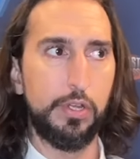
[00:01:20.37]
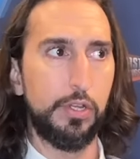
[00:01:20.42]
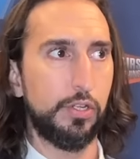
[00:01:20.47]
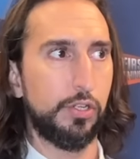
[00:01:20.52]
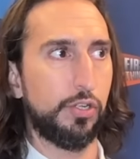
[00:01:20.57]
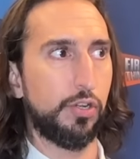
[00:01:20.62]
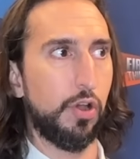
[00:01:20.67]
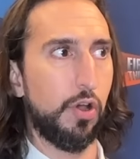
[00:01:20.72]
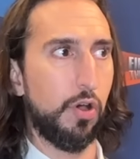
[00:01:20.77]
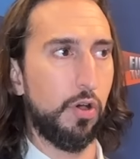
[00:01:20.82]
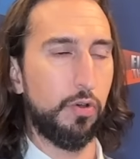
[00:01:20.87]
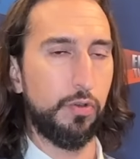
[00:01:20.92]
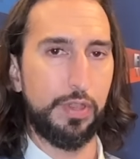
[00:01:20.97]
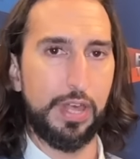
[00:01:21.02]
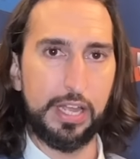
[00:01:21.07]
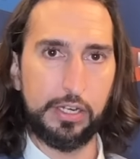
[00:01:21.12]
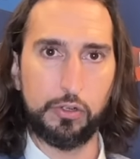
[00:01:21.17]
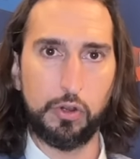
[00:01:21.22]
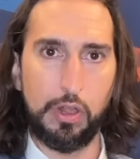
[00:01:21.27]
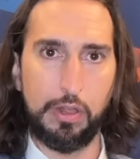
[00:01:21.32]
So
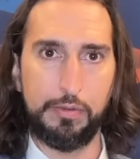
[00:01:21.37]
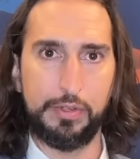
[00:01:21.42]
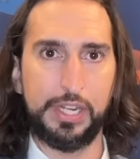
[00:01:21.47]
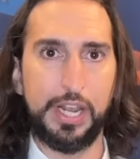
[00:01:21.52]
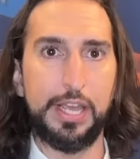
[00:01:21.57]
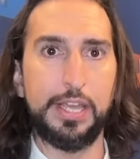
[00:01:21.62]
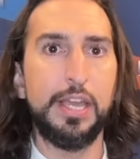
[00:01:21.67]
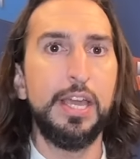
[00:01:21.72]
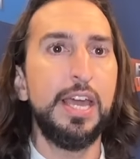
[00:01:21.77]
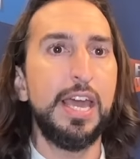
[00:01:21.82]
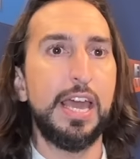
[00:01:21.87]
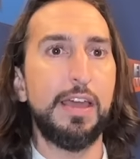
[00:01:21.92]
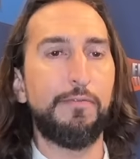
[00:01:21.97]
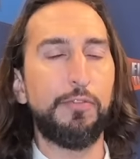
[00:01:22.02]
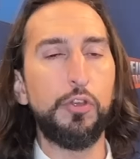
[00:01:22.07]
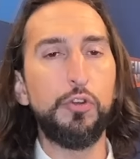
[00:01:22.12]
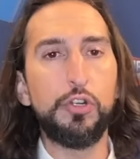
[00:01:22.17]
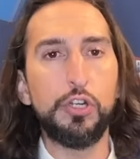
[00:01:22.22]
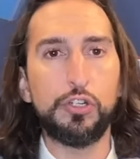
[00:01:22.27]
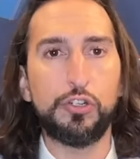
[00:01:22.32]
that's all I was saying. If
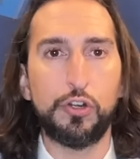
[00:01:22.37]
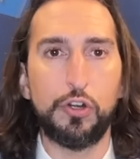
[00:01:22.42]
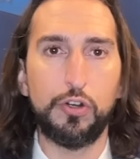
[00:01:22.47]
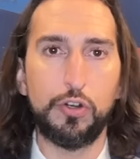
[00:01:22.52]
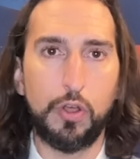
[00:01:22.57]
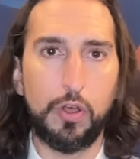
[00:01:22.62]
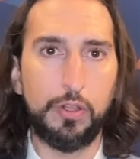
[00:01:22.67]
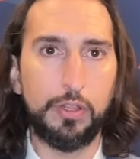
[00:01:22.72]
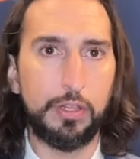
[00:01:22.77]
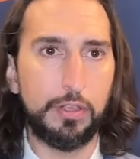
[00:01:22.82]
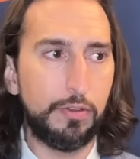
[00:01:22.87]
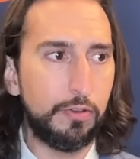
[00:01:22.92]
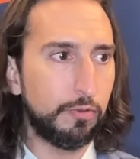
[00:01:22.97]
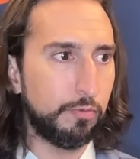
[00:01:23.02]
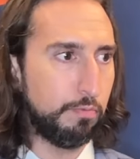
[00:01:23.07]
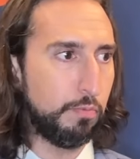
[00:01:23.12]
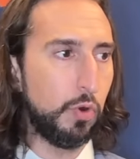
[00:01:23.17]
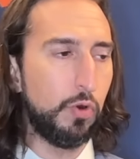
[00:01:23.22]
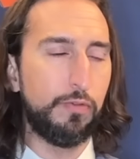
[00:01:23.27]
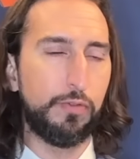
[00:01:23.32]
you just turned on, you
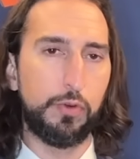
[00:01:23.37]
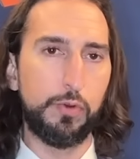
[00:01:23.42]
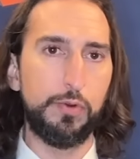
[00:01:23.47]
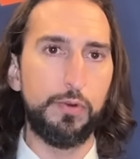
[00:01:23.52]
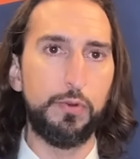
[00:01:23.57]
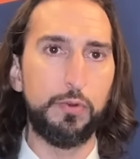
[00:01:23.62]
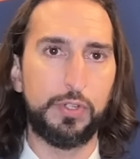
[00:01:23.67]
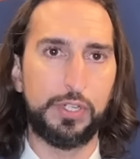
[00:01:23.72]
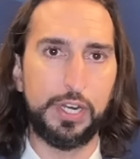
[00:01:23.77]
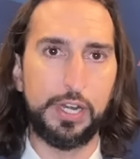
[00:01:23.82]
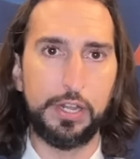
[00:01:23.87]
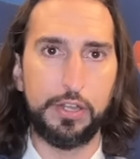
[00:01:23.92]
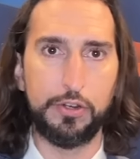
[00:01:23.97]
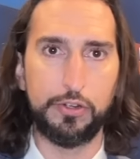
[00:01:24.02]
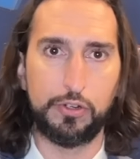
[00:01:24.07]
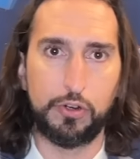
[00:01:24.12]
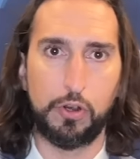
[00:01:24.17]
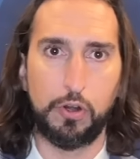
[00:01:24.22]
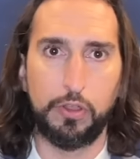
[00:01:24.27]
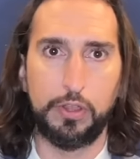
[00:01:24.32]
move to a new city, you
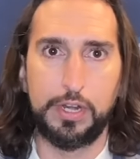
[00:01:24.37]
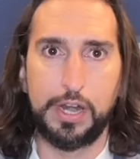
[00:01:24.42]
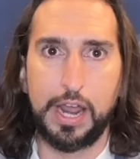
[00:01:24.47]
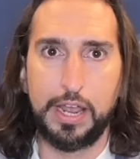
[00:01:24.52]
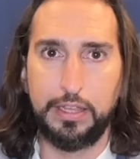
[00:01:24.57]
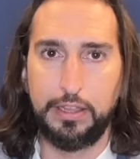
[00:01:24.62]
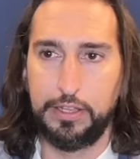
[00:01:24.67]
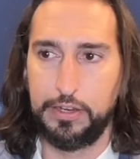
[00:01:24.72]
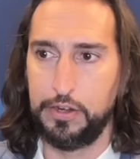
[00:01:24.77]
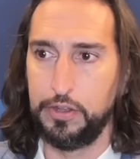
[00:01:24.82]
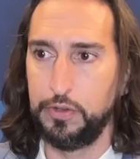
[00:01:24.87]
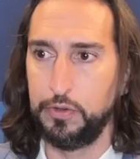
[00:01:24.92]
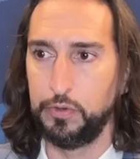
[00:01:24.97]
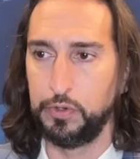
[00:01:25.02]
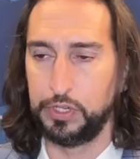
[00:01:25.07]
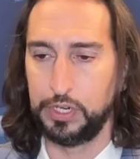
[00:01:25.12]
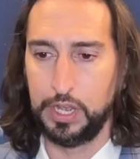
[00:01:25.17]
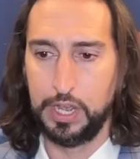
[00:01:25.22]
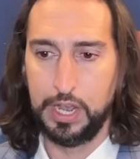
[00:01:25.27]
turn on the nightly news,